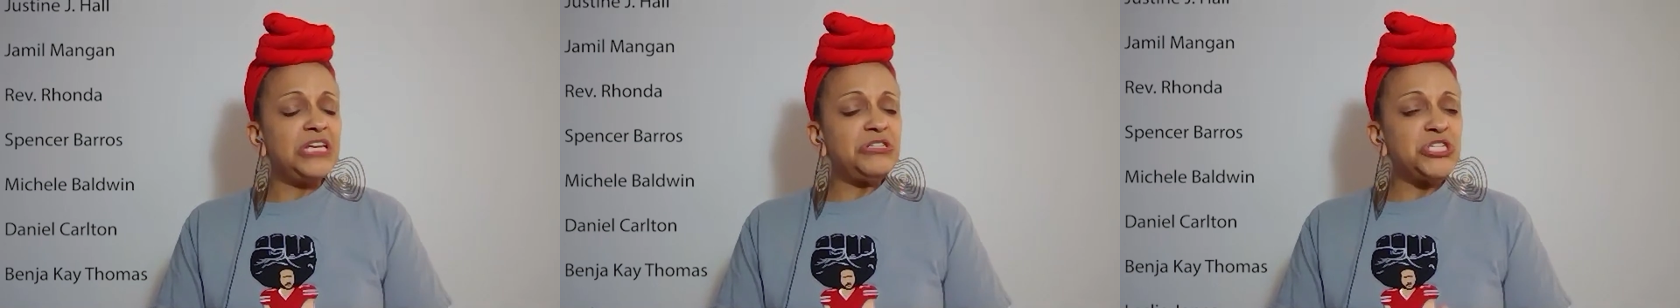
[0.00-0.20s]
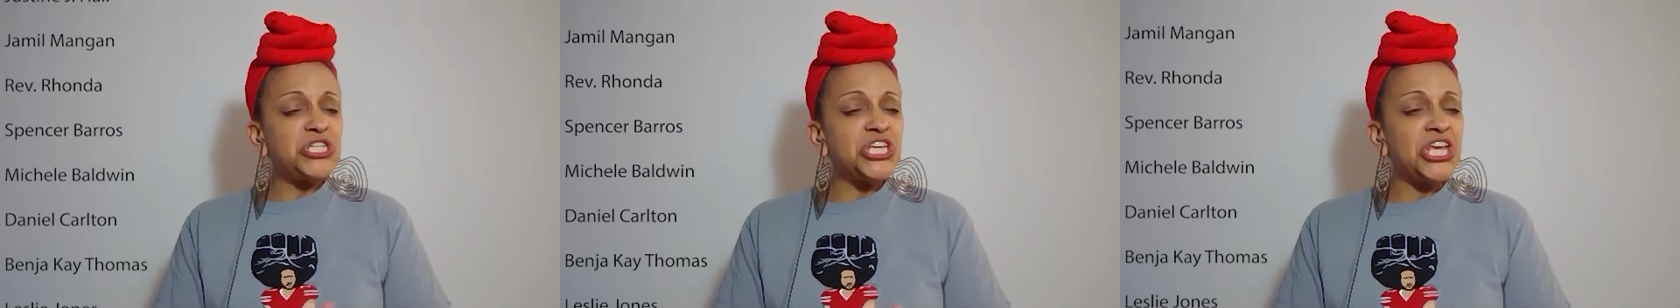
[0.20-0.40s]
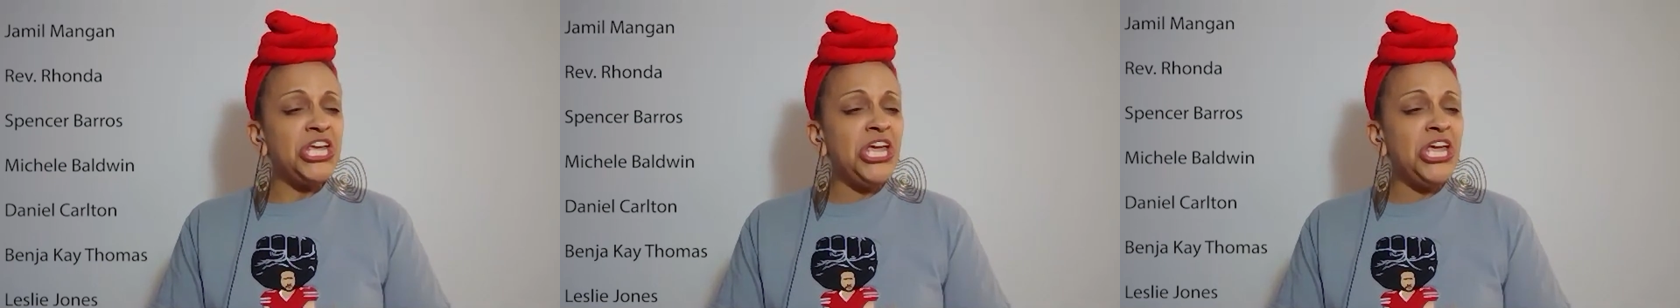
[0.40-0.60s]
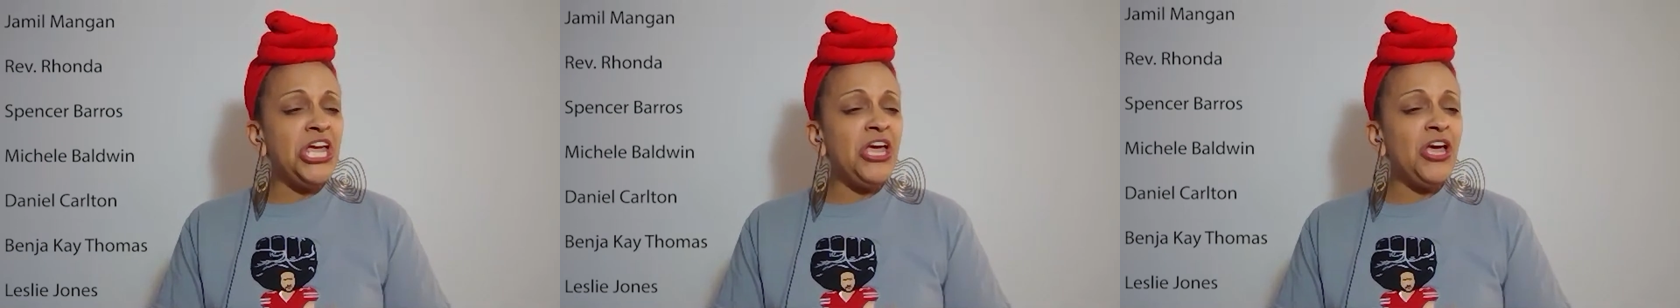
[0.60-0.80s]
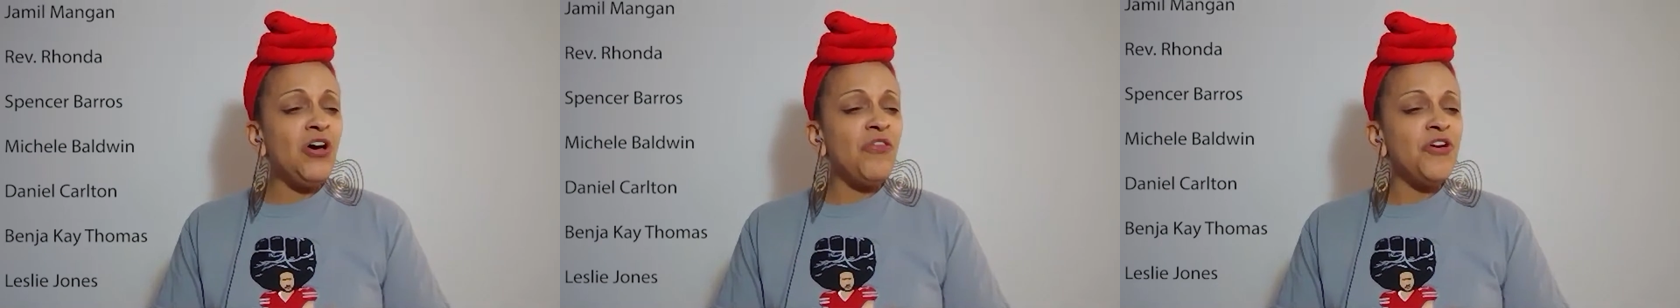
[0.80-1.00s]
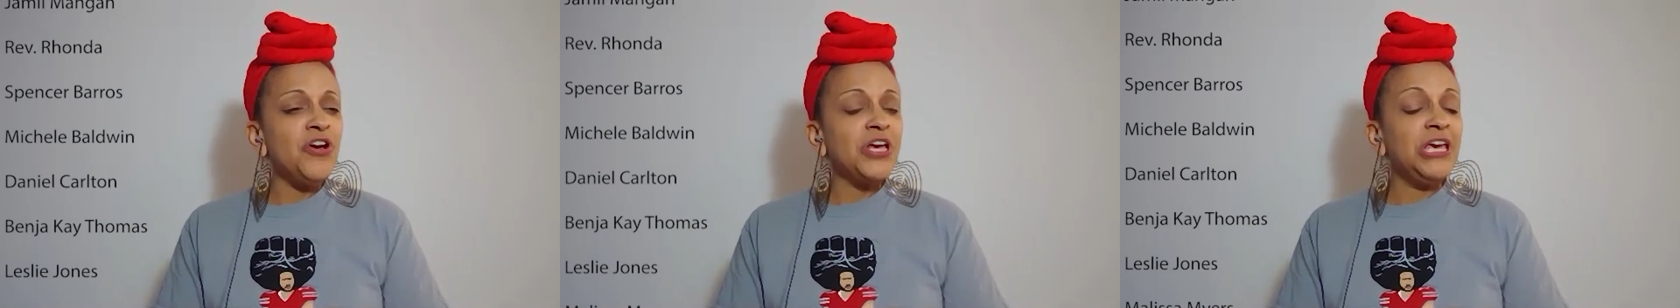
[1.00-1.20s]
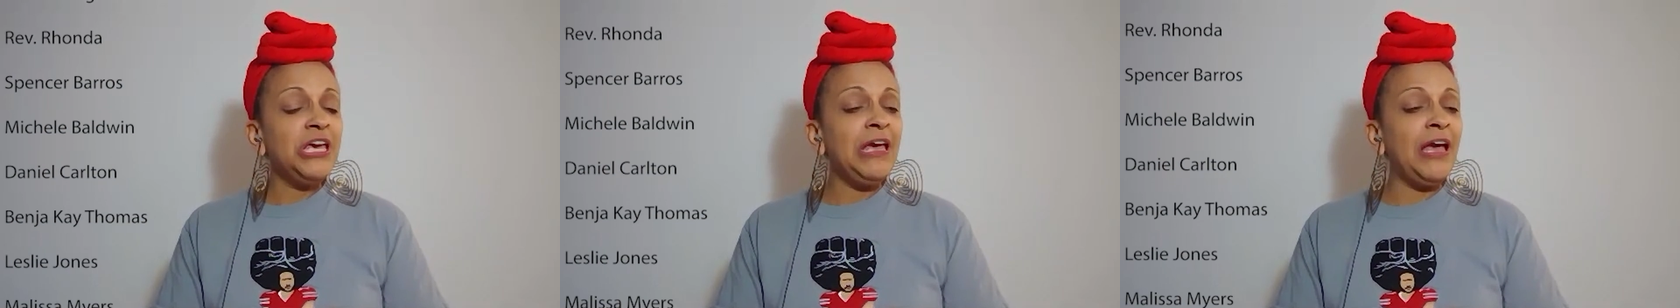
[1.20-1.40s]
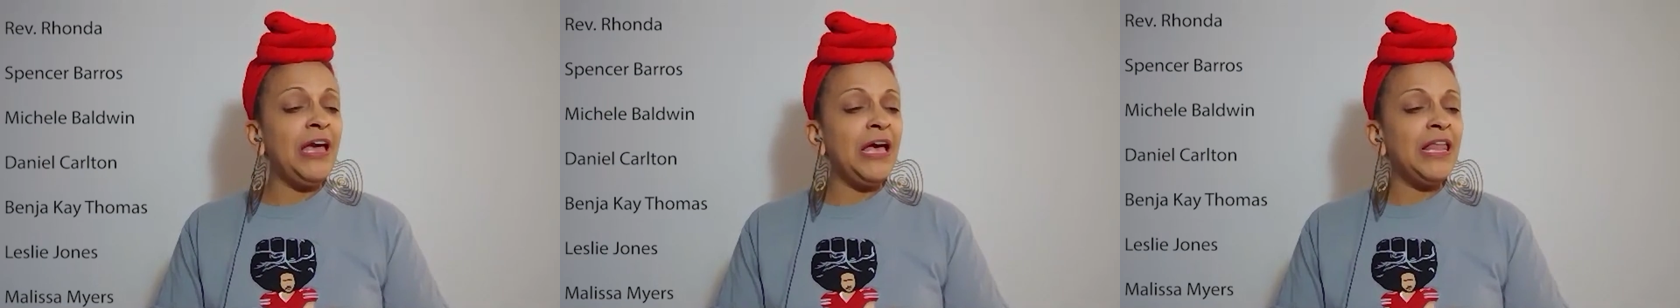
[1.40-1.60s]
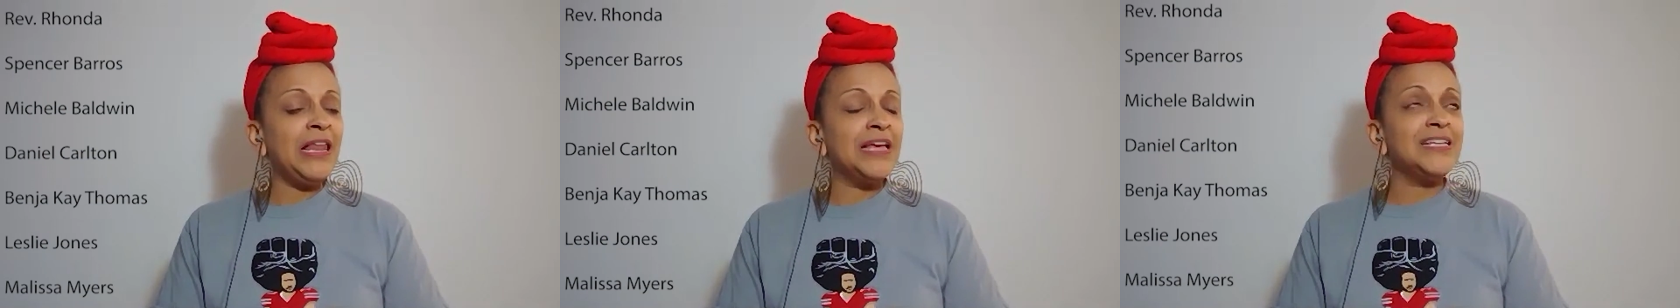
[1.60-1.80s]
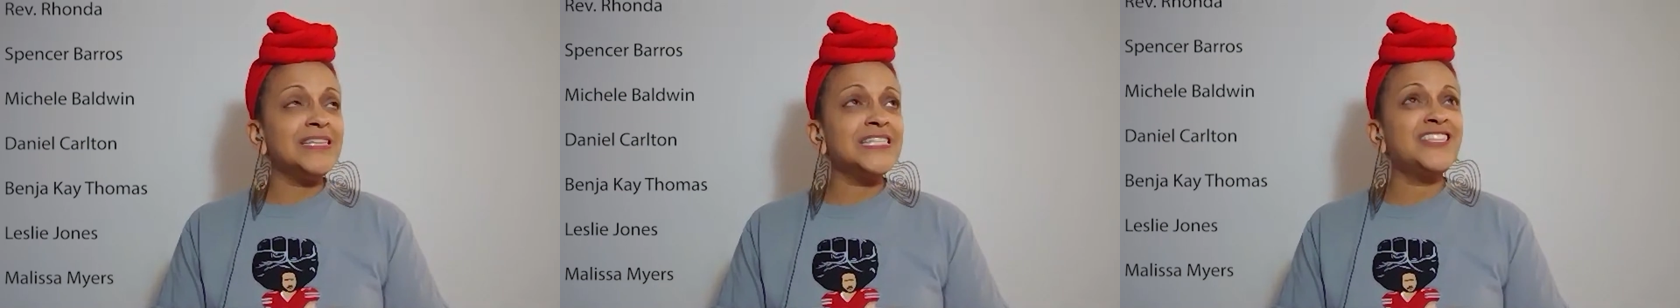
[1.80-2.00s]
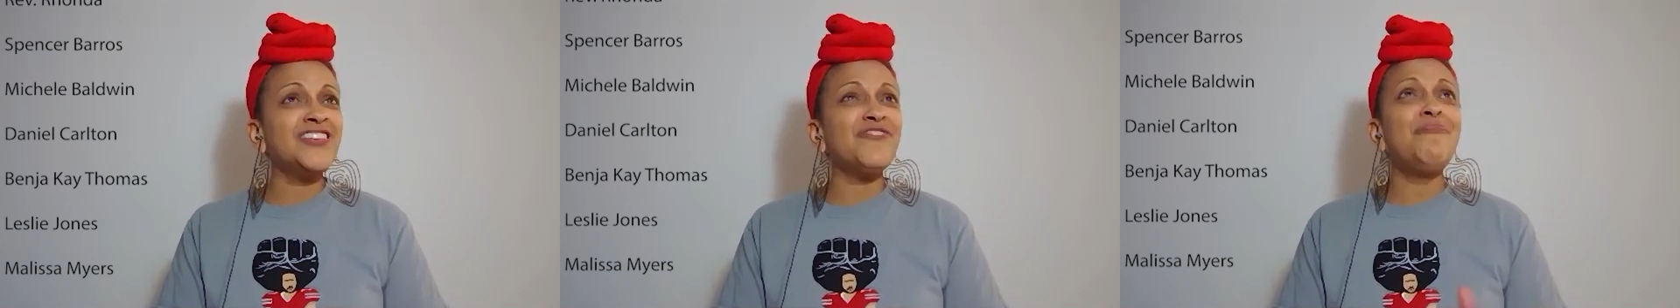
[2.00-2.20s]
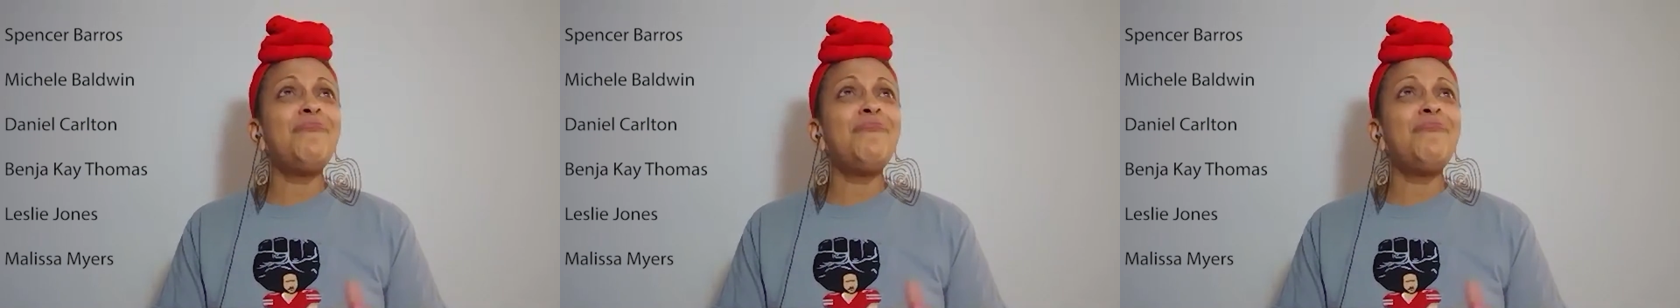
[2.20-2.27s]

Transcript: Till the killings of